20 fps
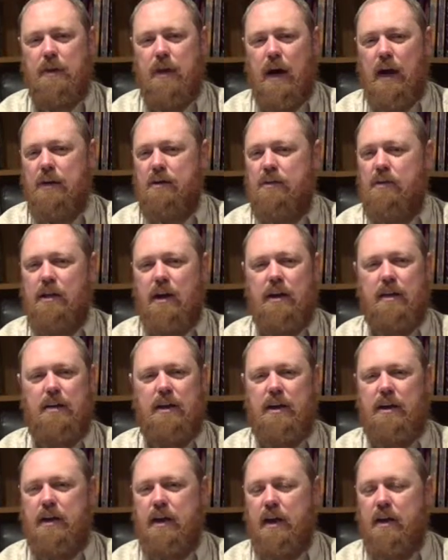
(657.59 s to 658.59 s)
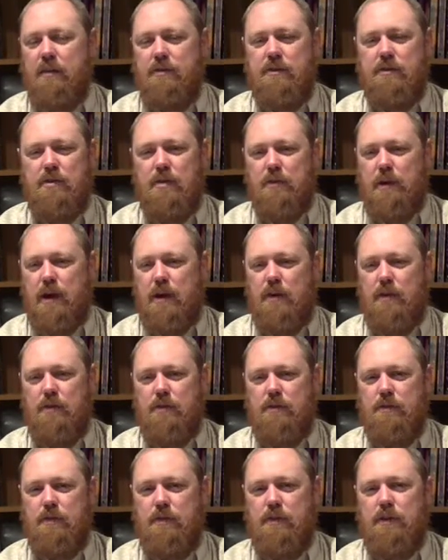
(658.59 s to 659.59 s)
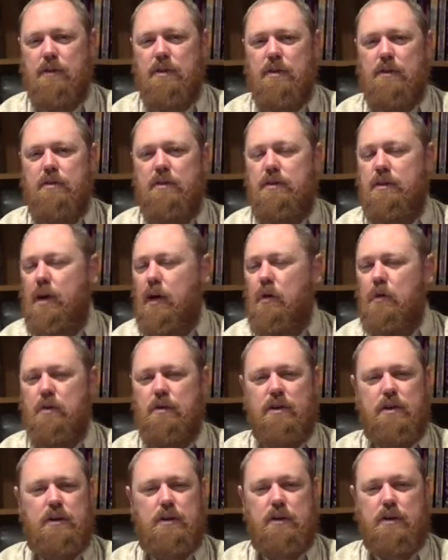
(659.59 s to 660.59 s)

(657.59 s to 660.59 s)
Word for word: I just got to take care of this on my own. Don't.